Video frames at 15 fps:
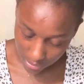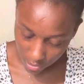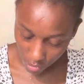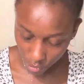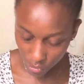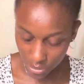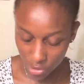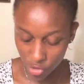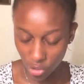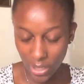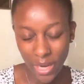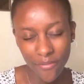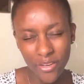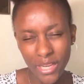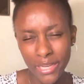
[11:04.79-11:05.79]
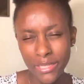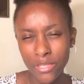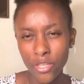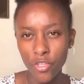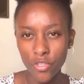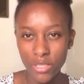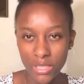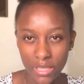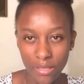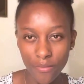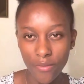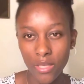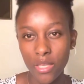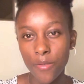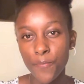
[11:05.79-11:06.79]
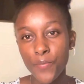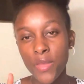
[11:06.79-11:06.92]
So you need your cover letter, your CV,